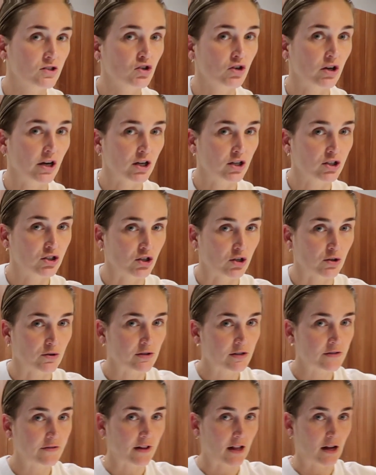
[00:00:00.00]
Trader
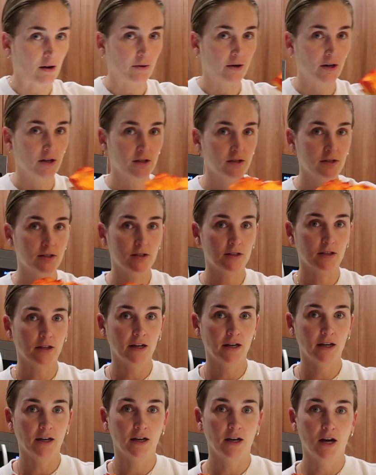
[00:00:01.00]
Joe's flowers.
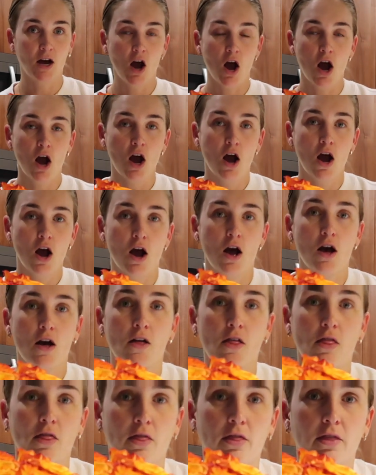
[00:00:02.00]
Like
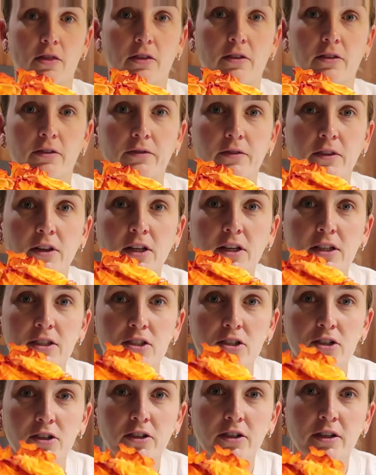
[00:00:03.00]

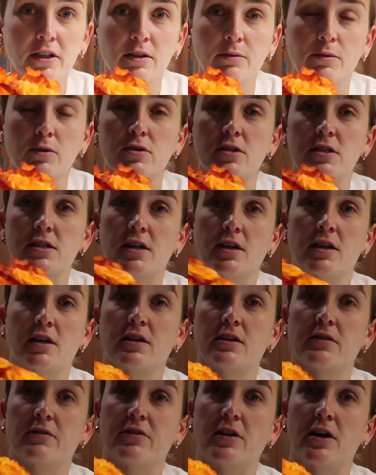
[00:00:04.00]
literally the most
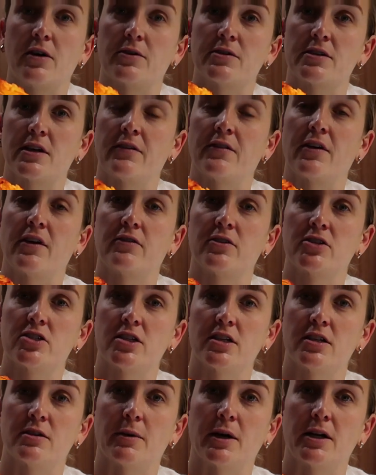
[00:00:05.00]
stunning flowers I've ever
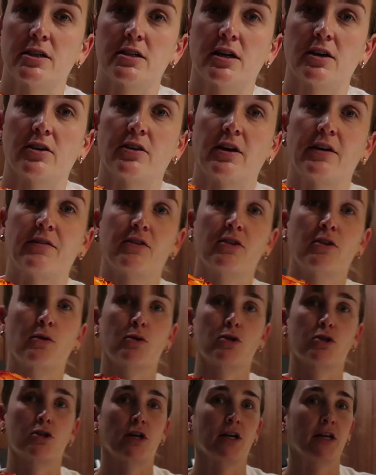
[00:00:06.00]
seen in my entire life. And they
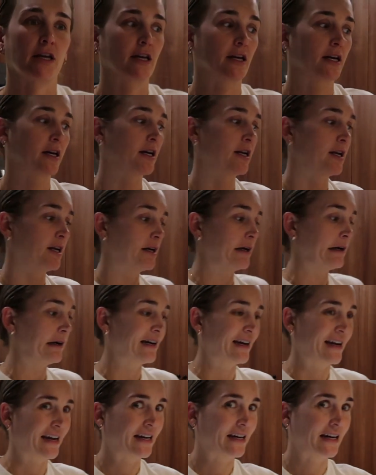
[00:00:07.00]
were like
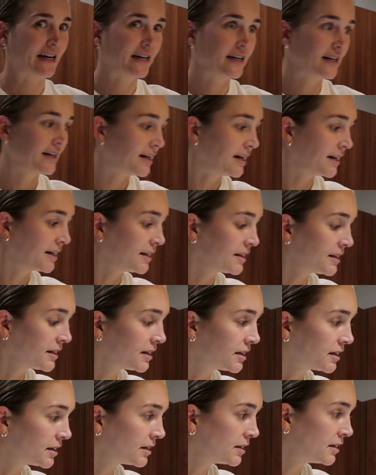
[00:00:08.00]
$8.99, I
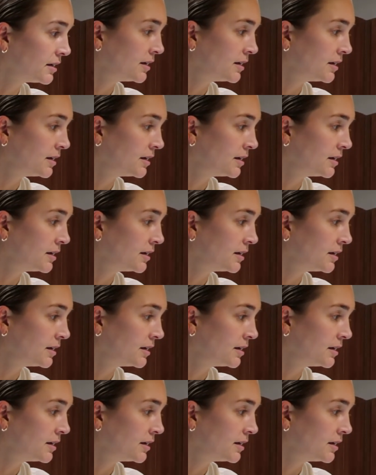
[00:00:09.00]
think.